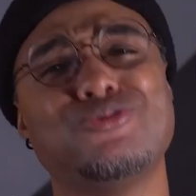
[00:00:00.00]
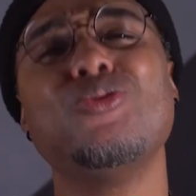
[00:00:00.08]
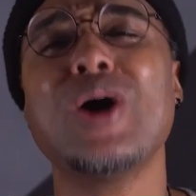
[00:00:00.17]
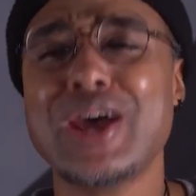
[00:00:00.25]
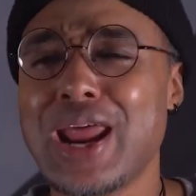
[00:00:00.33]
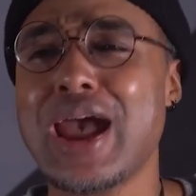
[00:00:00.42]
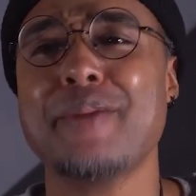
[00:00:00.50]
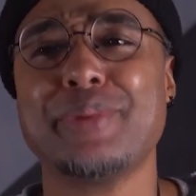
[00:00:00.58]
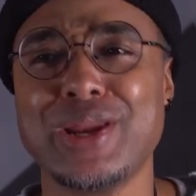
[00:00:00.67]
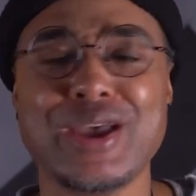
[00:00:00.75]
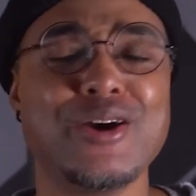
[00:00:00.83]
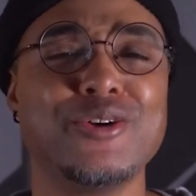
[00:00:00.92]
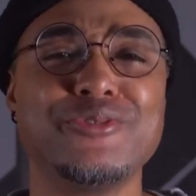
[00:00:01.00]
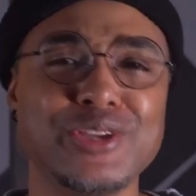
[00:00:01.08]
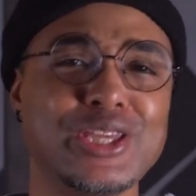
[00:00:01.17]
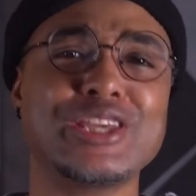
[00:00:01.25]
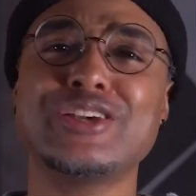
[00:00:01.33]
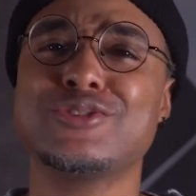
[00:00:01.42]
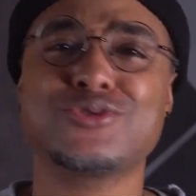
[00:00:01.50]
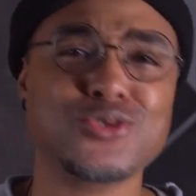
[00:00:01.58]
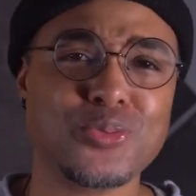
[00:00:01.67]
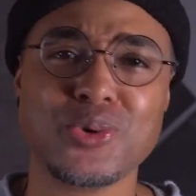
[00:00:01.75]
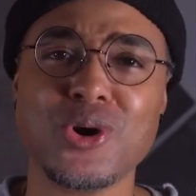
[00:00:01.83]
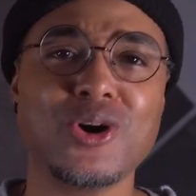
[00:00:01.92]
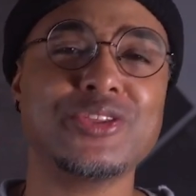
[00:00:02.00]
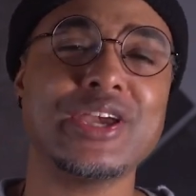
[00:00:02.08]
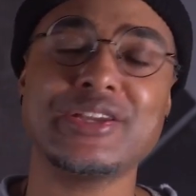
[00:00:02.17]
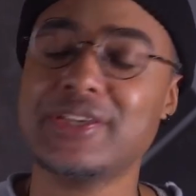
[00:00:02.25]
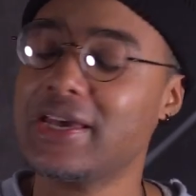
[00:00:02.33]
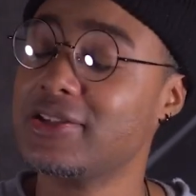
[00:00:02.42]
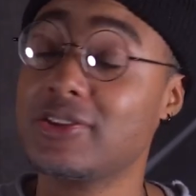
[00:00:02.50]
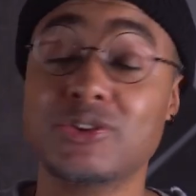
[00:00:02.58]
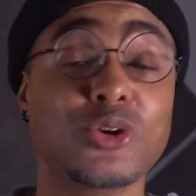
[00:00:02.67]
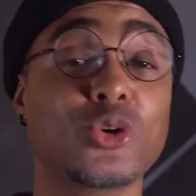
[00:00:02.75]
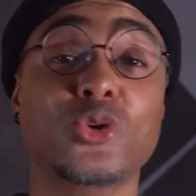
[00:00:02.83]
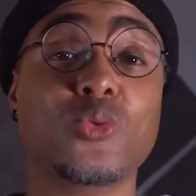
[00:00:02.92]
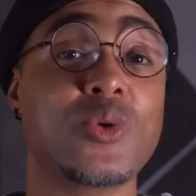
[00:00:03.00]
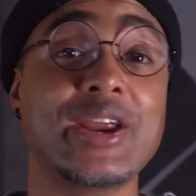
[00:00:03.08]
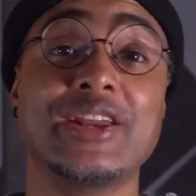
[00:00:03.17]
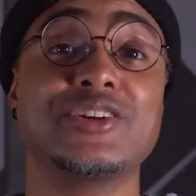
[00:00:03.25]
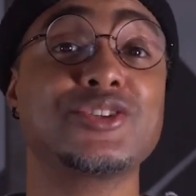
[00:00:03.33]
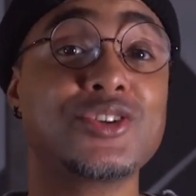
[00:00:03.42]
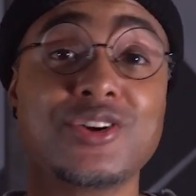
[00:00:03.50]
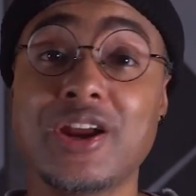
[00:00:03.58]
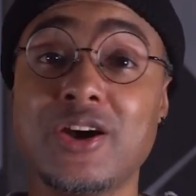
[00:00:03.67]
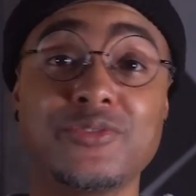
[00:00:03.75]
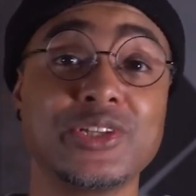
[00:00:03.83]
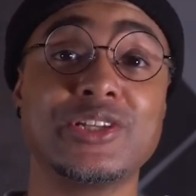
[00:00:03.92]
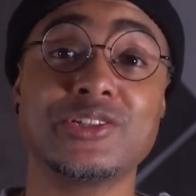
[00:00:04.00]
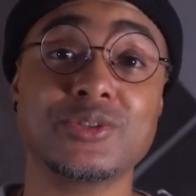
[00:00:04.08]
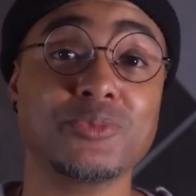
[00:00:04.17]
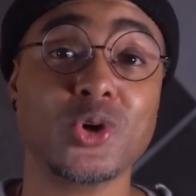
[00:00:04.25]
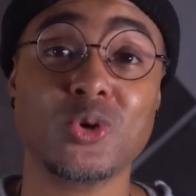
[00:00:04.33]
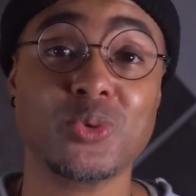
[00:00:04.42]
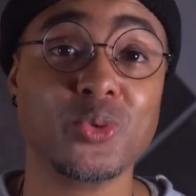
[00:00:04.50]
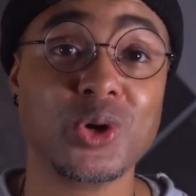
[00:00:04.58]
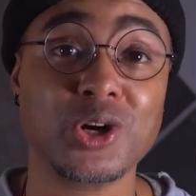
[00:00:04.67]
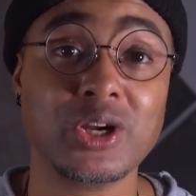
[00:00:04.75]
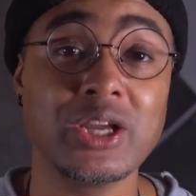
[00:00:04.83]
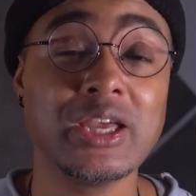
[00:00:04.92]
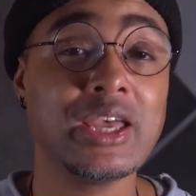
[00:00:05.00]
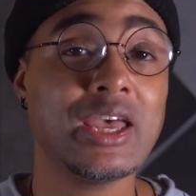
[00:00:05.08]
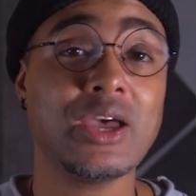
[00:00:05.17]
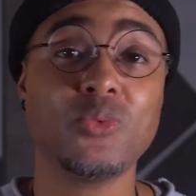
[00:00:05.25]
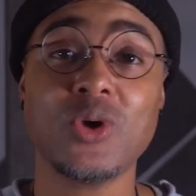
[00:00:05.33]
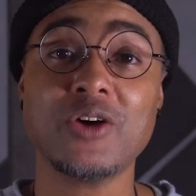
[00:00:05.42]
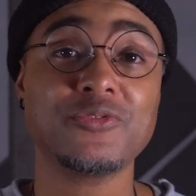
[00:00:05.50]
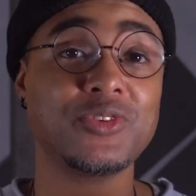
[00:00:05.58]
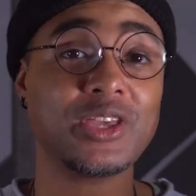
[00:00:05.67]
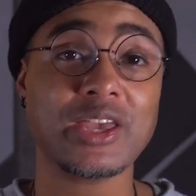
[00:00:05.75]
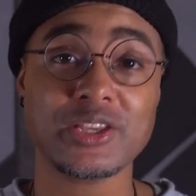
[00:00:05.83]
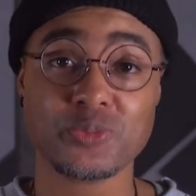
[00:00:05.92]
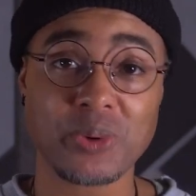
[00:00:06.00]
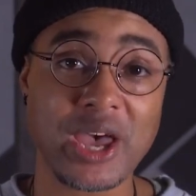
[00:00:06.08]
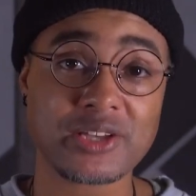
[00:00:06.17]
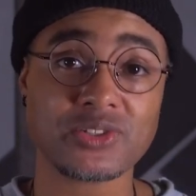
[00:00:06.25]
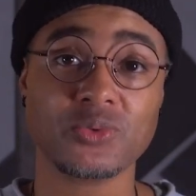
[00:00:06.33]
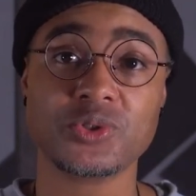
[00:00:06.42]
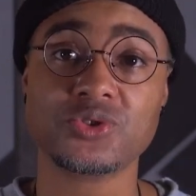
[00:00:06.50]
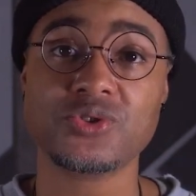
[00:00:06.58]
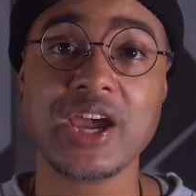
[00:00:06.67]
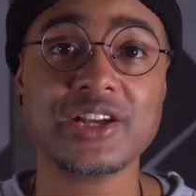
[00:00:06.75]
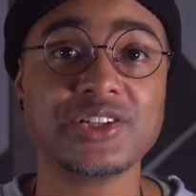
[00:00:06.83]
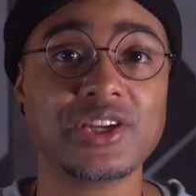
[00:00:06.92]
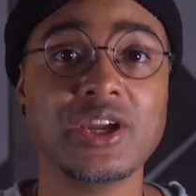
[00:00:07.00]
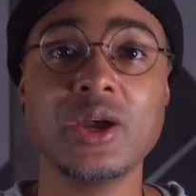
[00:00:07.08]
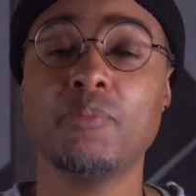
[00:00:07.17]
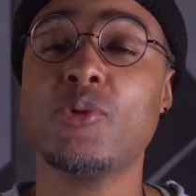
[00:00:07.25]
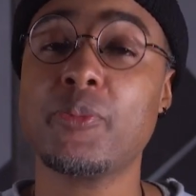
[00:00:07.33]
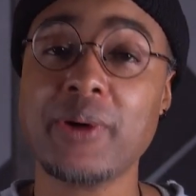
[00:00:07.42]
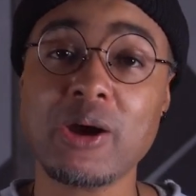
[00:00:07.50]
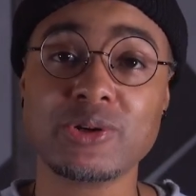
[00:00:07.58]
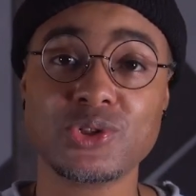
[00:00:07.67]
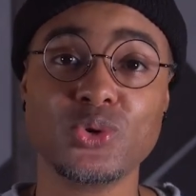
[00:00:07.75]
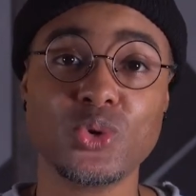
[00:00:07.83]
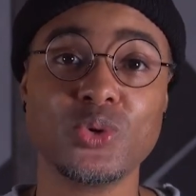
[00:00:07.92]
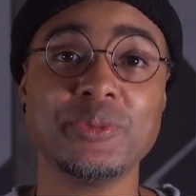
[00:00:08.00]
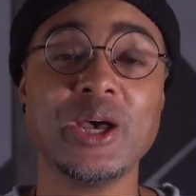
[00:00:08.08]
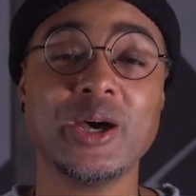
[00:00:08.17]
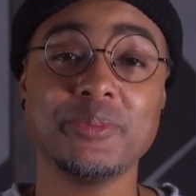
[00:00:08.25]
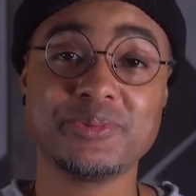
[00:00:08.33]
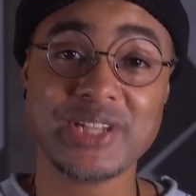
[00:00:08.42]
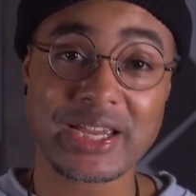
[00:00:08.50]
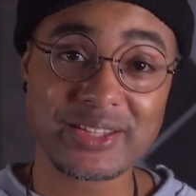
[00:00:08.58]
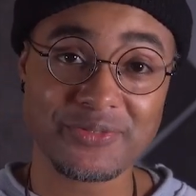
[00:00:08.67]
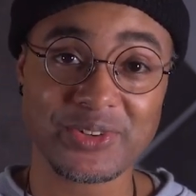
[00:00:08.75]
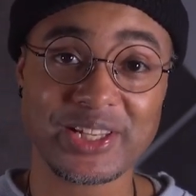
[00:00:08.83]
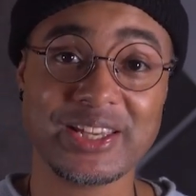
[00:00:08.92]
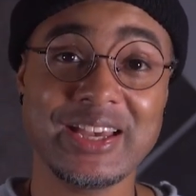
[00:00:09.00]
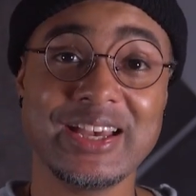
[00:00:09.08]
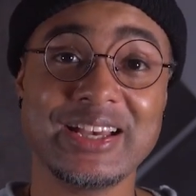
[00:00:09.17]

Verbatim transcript: what happened to LV, Kid Super, all that? Yeah, they're great, sure, LV did some notable work, and while VA's passing was tragic, more power to him, objectively,